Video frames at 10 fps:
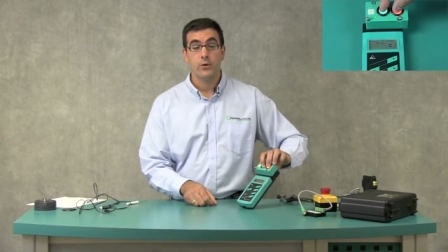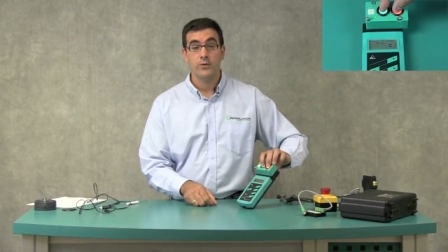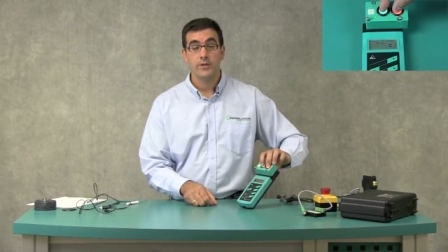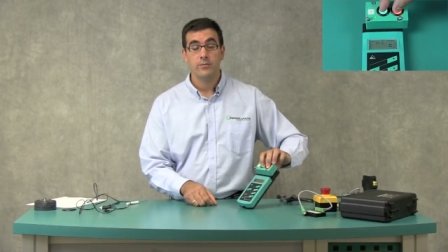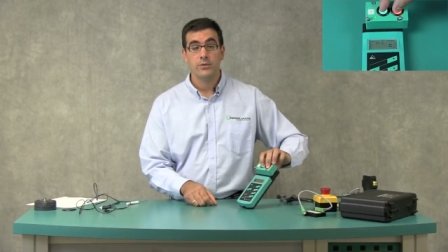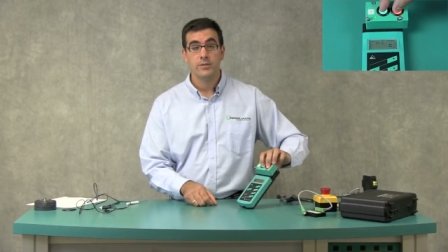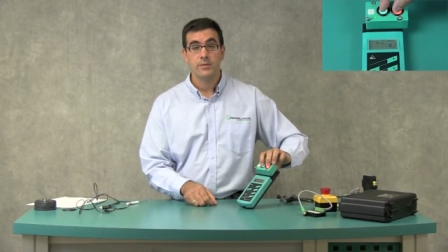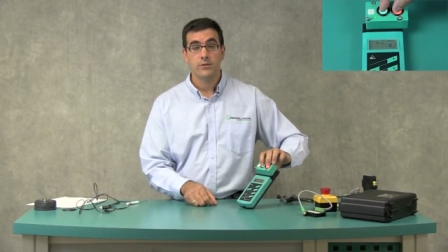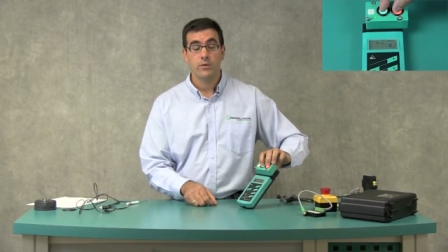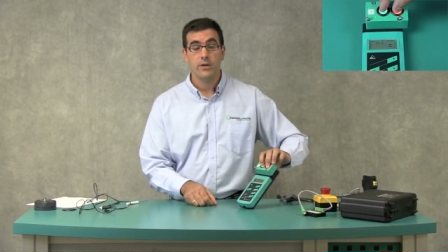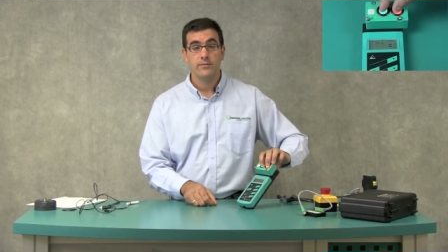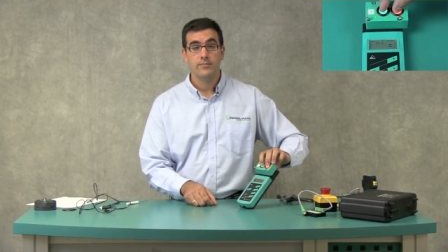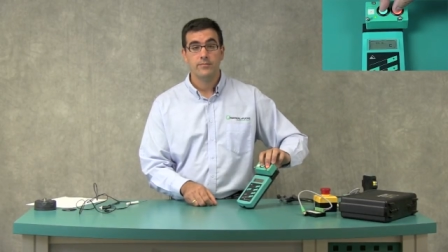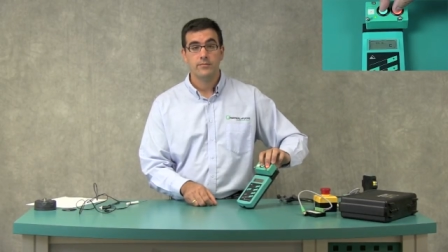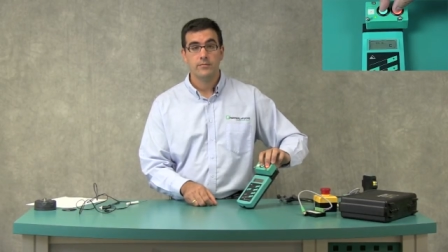both inputs being run
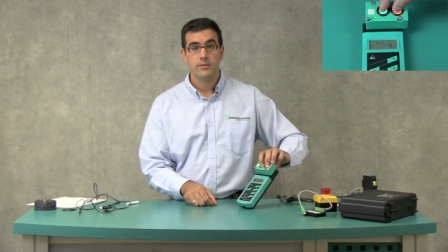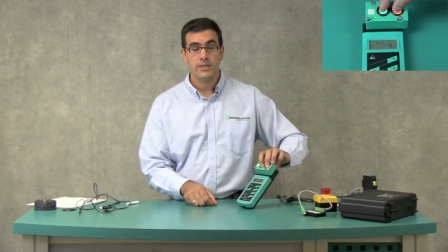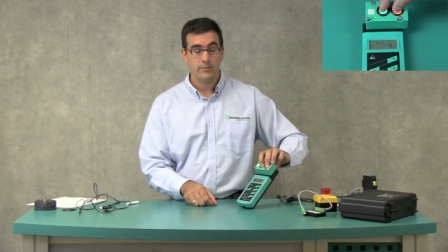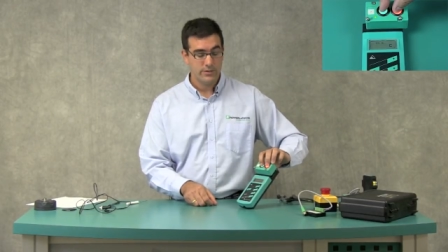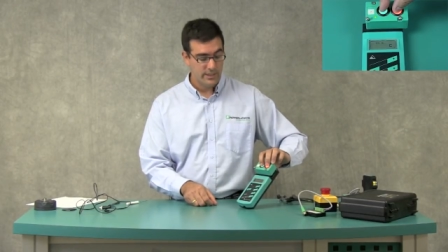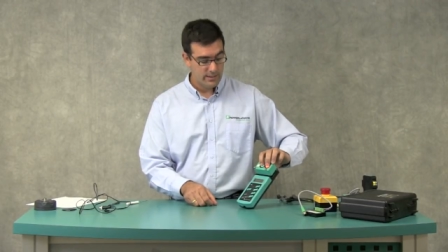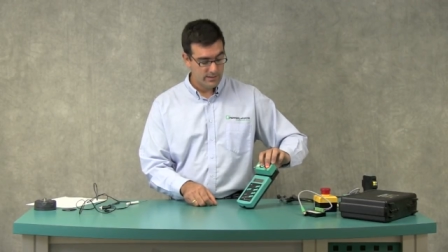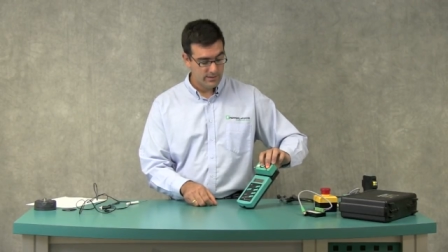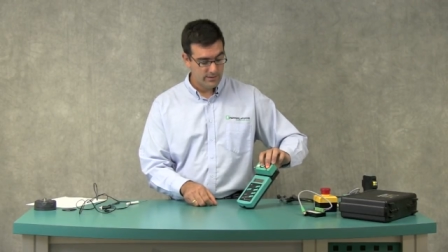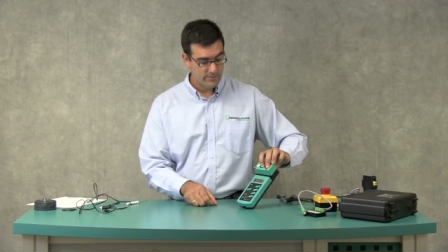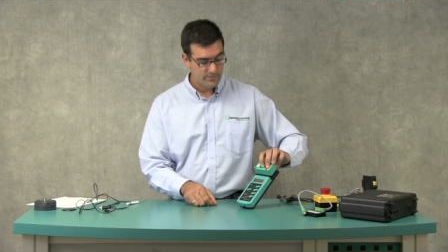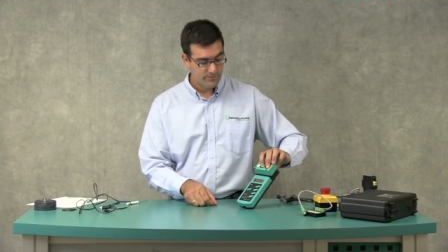simultaneously.